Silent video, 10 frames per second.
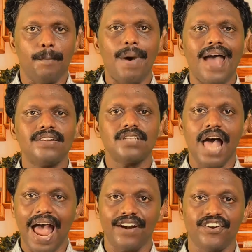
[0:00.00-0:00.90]
The
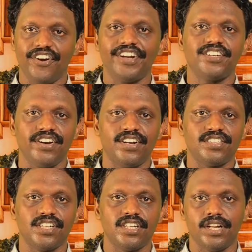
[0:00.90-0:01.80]
bands had greater
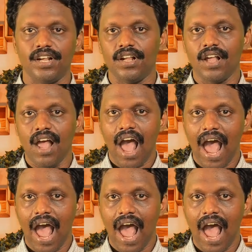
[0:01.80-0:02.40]
intensity